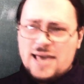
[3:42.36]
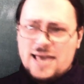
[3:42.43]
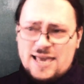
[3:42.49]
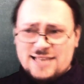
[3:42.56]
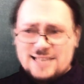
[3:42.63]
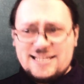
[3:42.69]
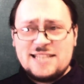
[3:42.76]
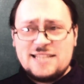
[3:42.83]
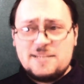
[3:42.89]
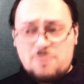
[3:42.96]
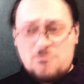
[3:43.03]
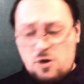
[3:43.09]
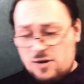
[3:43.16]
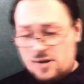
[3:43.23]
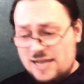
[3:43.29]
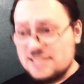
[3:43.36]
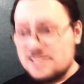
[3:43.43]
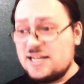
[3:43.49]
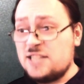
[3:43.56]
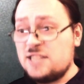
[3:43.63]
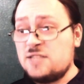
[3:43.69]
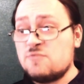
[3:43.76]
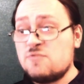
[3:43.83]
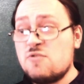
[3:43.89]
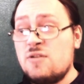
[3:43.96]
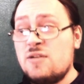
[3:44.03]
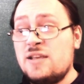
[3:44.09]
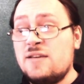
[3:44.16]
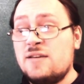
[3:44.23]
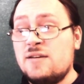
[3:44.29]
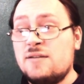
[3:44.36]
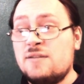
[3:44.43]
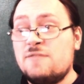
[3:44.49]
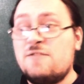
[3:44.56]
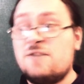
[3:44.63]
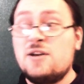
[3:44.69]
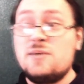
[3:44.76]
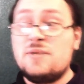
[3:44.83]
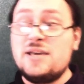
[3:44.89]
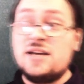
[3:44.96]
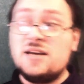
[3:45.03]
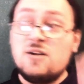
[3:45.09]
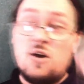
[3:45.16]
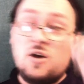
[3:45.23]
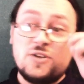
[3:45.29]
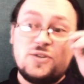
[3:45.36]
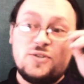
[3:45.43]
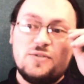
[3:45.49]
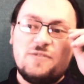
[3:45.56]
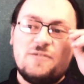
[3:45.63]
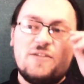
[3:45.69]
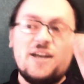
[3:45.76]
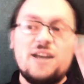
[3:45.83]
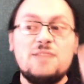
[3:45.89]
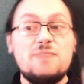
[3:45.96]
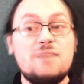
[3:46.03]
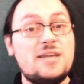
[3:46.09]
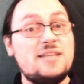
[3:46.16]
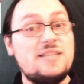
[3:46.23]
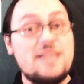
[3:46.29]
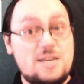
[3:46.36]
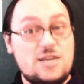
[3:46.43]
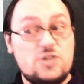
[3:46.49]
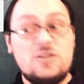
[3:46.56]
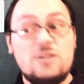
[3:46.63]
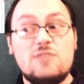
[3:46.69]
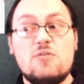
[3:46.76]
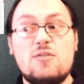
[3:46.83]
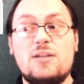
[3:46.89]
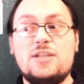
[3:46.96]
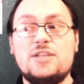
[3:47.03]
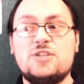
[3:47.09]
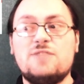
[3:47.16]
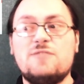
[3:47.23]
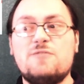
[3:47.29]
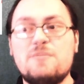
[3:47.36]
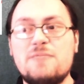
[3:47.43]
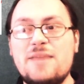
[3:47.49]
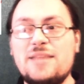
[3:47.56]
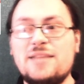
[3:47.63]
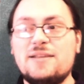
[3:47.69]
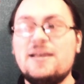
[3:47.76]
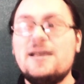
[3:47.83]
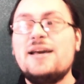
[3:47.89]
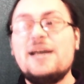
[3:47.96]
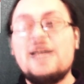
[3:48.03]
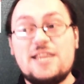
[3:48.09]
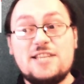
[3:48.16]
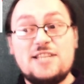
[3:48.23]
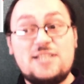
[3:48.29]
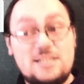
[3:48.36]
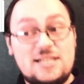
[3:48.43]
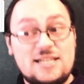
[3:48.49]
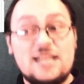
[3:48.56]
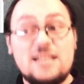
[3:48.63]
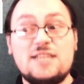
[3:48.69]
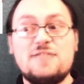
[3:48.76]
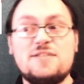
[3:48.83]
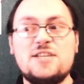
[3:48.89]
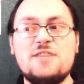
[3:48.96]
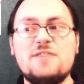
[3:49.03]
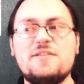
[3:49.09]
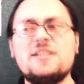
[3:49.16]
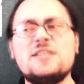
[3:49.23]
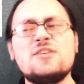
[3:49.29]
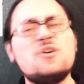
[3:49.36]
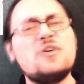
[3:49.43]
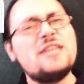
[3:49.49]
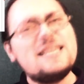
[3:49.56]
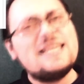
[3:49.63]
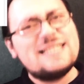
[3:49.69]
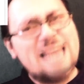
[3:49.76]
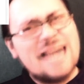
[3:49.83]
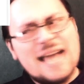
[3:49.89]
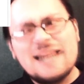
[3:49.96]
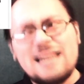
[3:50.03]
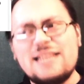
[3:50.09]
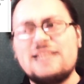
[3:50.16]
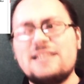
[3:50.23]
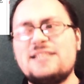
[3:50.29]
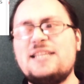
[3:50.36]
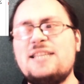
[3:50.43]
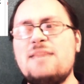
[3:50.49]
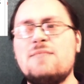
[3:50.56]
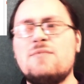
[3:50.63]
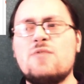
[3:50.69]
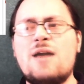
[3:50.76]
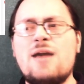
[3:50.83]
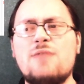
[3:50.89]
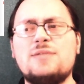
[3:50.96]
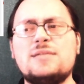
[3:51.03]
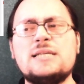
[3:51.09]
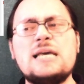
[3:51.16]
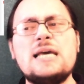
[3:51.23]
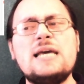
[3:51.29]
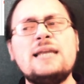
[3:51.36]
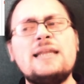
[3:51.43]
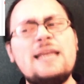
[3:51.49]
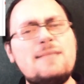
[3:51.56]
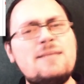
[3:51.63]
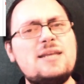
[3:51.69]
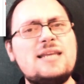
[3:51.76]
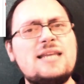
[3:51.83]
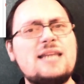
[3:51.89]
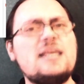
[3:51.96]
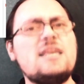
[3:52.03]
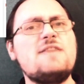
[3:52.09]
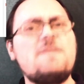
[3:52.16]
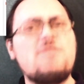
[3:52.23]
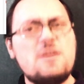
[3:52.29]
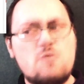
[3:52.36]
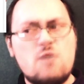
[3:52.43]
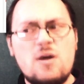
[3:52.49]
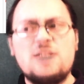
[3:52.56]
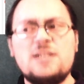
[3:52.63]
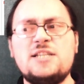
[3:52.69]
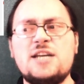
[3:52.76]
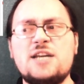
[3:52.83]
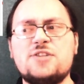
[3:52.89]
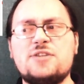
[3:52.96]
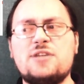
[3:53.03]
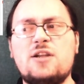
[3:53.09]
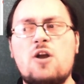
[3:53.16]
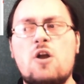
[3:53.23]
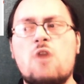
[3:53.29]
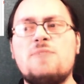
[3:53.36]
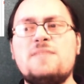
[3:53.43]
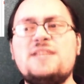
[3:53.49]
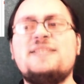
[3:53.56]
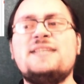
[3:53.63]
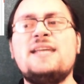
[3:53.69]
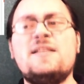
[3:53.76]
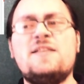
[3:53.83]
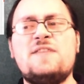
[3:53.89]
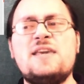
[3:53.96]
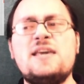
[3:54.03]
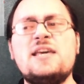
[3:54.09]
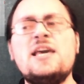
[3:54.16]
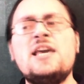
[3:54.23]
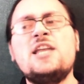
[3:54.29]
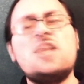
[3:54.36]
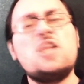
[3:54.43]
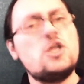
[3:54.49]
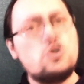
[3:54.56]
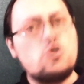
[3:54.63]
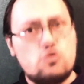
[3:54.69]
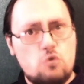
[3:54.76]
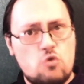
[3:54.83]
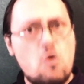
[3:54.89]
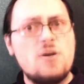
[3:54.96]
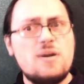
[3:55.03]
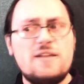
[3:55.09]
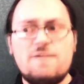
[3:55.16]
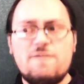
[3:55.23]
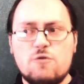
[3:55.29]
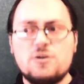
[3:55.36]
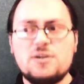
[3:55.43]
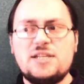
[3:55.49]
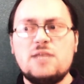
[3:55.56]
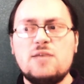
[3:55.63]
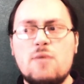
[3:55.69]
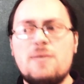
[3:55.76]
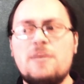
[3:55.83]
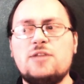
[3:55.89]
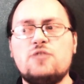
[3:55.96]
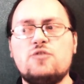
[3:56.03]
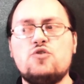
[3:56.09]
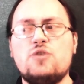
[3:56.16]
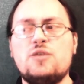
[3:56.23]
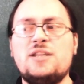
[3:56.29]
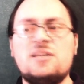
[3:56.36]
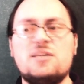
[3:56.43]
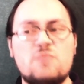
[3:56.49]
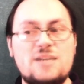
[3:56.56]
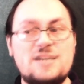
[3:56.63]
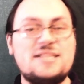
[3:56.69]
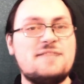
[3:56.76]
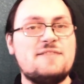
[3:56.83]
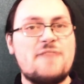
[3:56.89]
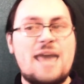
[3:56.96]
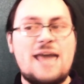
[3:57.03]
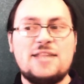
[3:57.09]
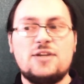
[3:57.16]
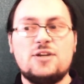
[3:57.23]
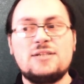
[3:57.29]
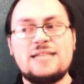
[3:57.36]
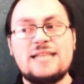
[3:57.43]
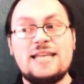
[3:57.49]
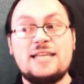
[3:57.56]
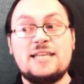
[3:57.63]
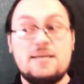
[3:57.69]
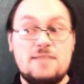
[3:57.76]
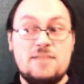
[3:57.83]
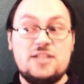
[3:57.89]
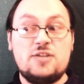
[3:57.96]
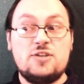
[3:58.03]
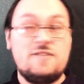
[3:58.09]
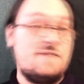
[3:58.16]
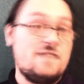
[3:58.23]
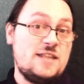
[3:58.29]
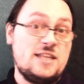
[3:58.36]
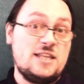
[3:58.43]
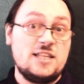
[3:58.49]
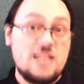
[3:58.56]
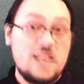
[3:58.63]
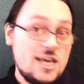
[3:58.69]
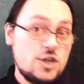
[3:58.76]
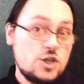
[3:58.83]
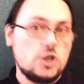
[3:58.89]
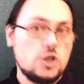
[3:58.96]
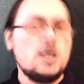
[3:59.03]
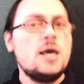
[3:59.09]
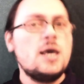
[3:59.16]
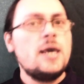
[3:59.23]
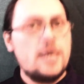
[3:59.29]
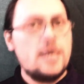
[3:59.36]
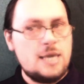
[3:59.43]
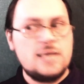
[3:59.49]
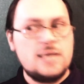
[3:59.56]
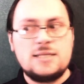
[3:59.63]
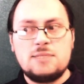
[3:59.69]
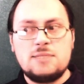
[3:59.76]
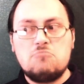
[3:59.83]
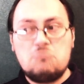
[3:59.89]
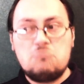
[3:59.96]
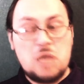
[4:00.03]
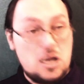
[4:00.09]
is that the ball has gotten rolling following a lawsuit filed by the National Coalition for Men against the Selective Service on exactly the same grounds, namely that if equality under the law means anything, then surely forcing women to join the rest of adults and commit to defending the nation is a